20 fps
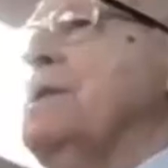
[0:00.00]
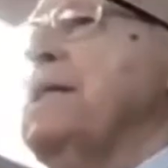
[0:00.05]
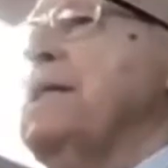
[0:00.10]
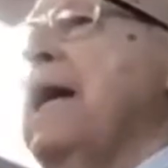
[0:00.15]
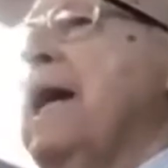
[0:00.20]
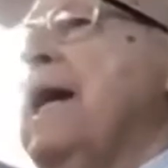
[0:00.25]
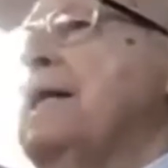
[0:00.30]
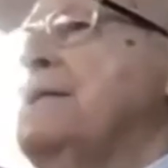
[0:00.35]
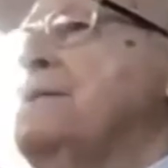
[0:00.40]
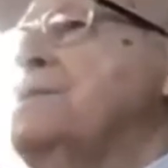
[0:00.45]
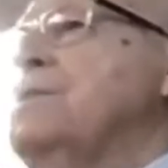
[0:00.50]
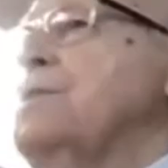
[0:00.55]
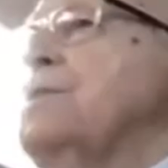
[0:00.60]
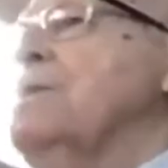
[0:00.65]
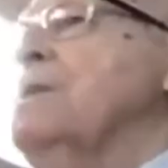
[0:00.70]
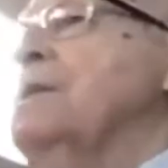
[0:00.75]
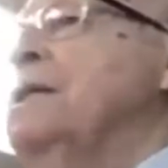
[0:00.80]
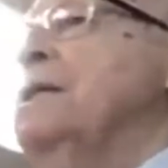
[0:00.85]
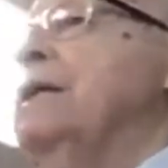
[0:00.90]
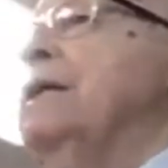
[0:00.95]
the
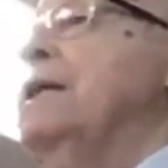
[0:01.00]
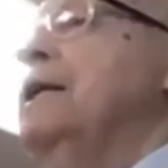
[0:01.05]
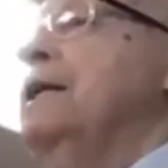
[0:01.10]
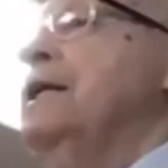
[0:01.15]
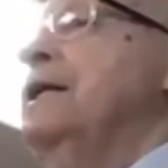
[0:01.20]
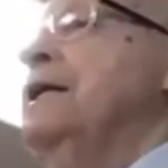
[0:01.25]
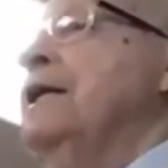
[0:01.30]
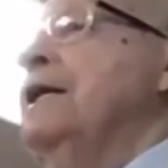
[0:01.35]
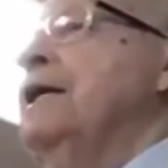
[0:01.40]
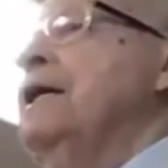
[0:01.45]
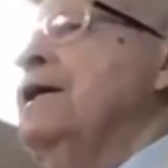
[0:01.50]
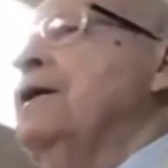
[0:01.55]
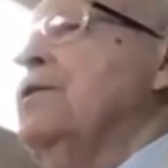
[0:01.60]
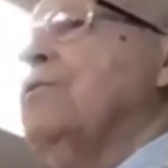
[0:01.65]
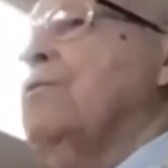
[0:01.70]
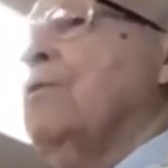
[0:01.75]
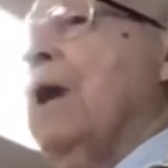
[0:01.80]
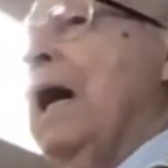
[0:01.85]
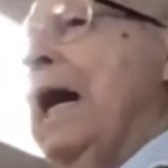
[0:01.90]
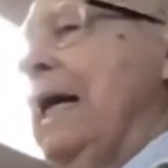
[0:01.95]
answer?
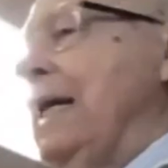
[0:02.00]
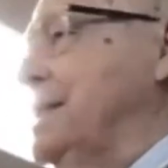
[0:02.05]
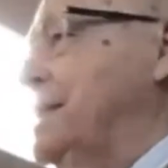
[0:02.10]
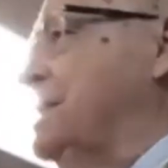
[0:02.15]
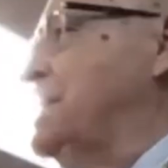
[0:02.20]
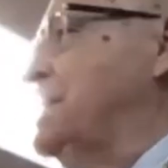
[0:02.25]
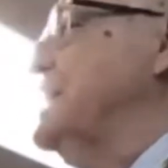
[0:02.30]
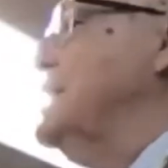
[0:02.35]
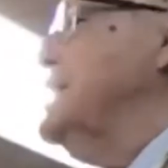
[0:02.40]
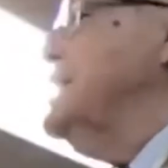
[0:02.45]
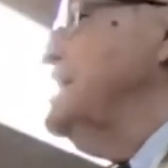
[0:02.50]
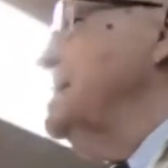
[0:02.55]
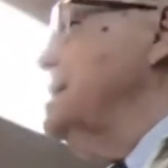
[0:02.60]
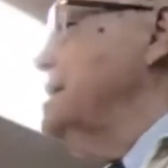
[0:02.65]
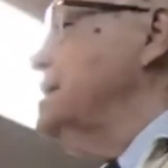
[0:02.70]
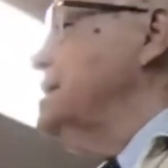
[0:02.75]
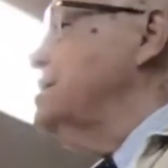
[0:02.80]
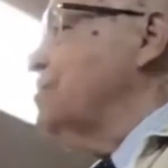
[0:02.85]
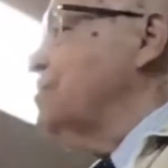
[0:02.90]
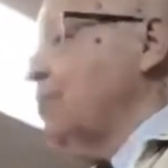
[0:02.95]
Christ.
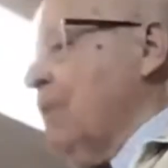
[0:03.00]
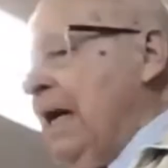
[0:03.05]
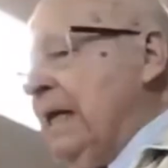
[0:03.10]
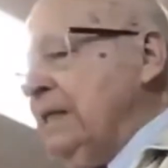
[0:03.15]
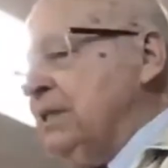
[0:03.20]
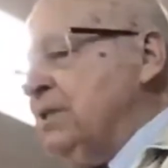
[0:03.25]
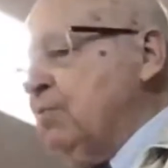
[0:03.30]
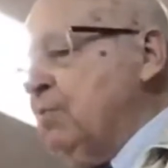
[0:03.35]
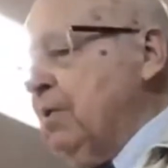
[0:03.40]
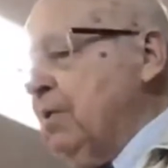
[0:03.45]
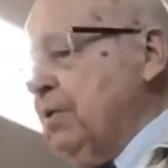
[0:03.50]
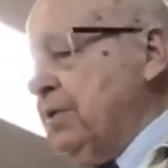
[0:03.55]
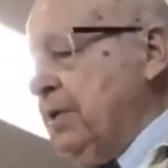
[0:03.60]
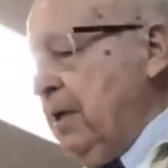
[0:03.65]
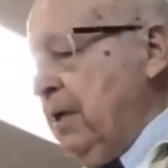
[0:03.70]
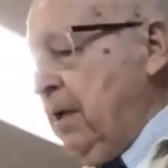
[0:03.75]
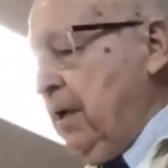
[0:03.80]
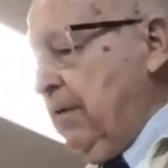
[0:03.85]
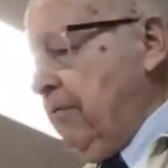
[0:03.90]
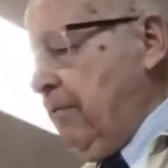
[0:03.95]
Christ will
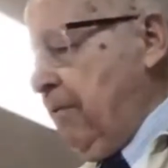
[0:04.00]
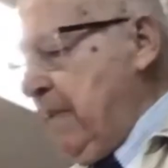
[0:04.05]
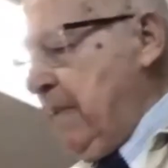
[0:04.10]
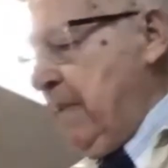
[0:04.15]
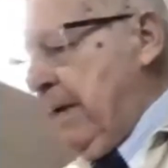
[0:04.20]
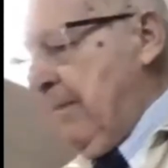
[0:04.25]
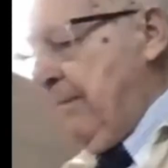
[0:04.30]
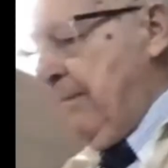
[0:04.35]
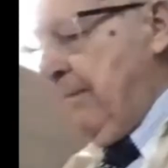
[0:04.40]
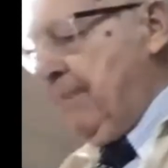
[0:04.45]
deliver me.